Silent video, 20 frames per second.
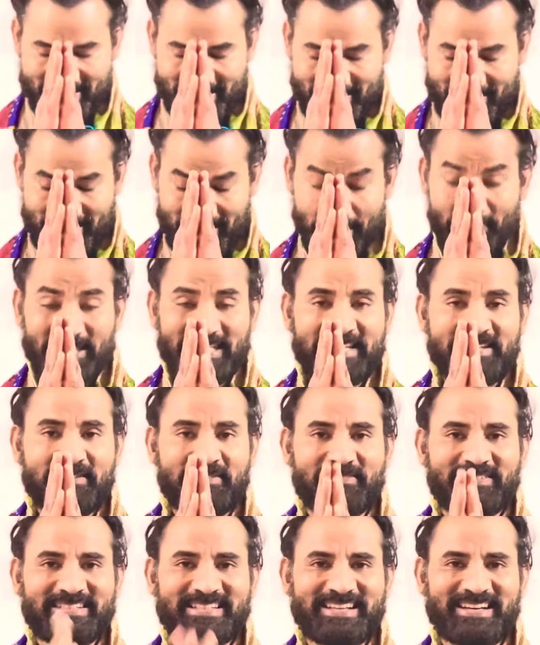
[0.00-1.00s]
Namaste
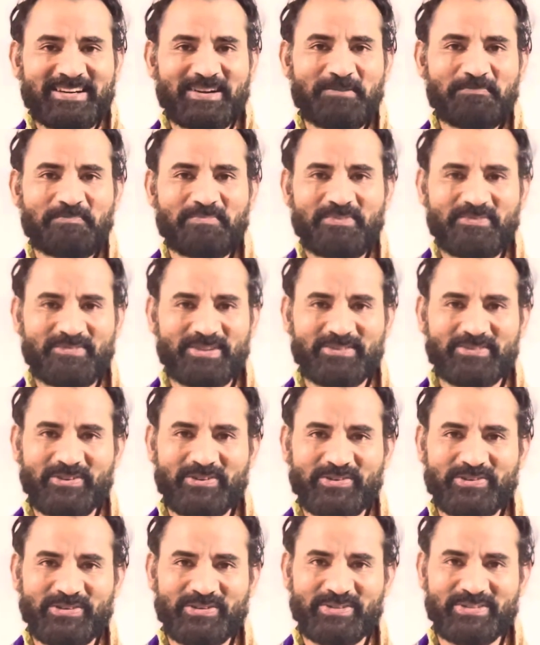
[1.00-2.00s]
everyone, I hope
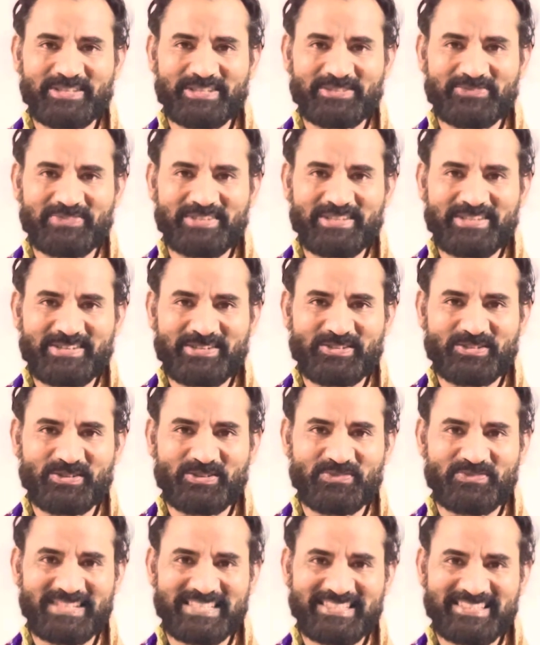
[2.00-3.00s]
wherever you're in this world, you're
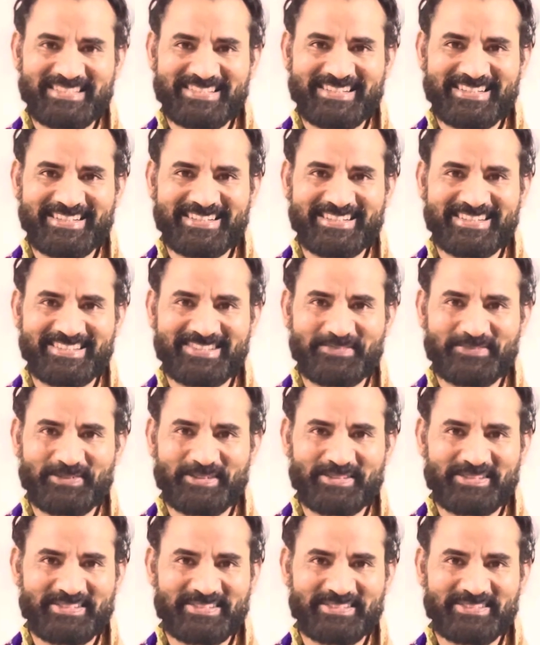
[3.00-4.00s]
doing well, taking care of
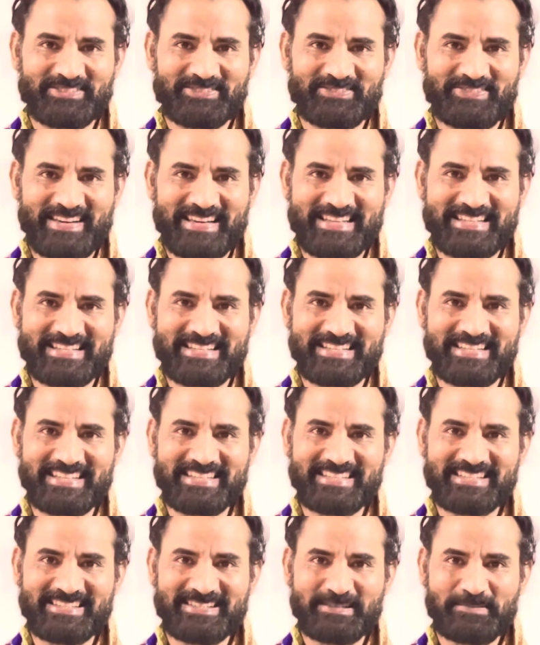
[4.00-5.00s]
yourself and
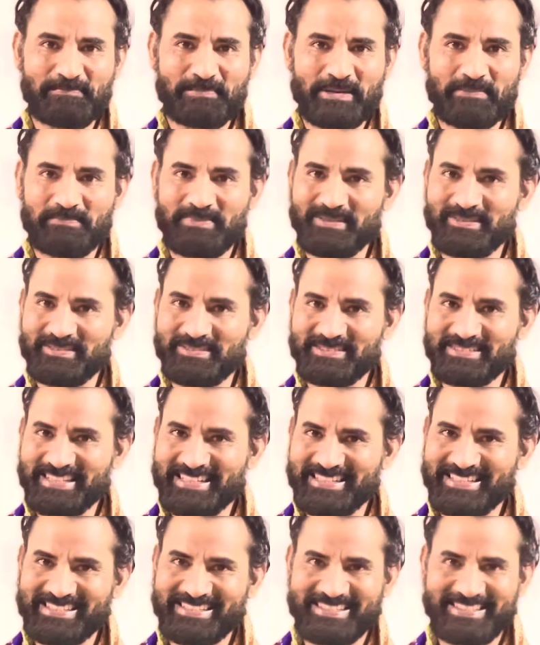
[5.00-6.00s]
nature, people,
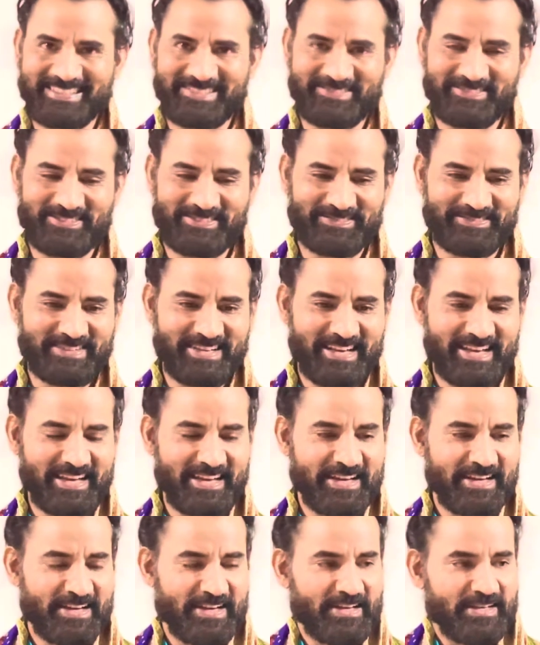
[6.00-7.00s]
things around you.
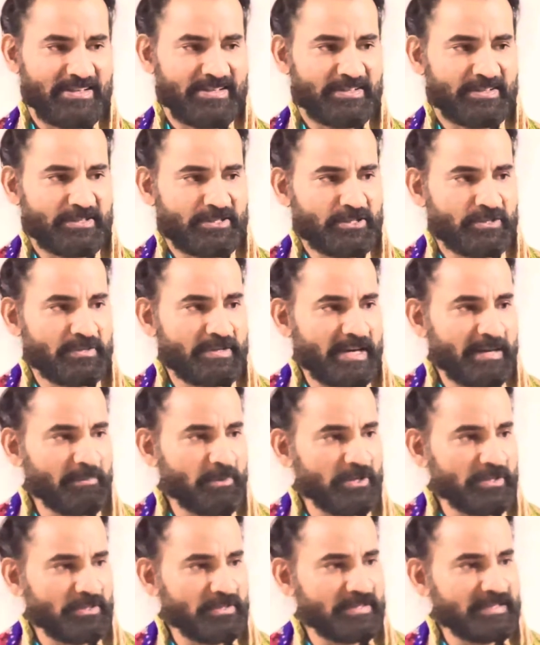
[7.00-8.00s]
So today I'm
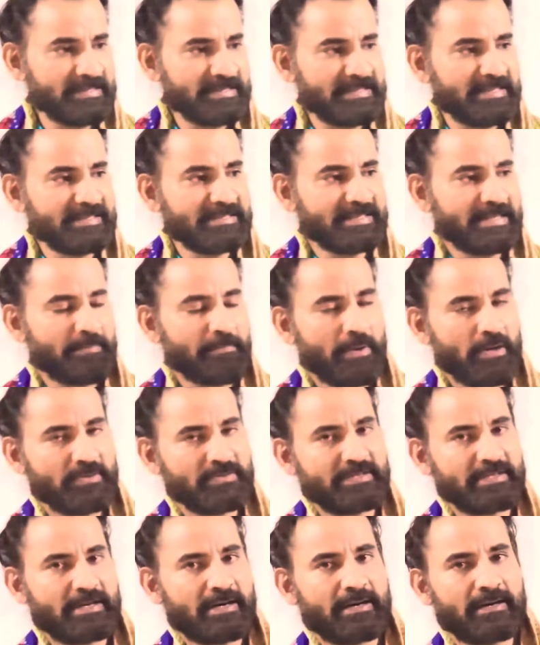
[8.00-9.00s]
going to discuss
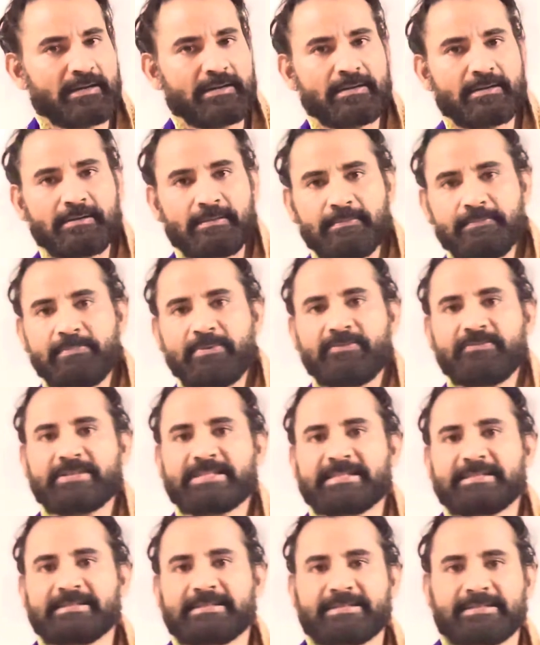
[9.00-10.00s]
about a herb
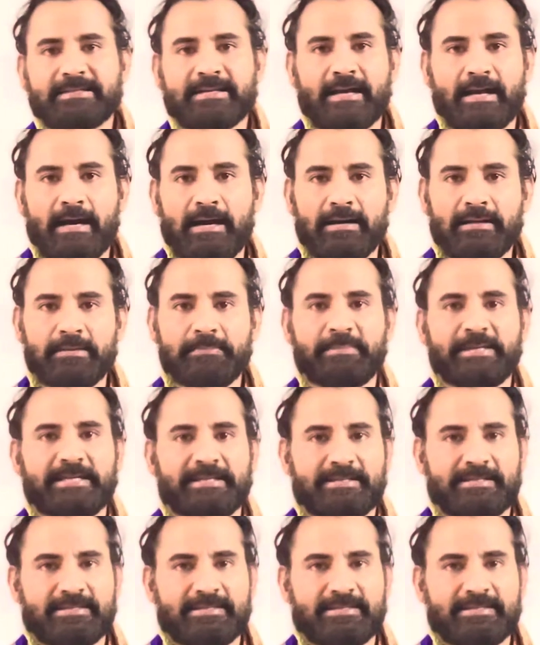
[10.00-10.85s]
which is Kalmegha,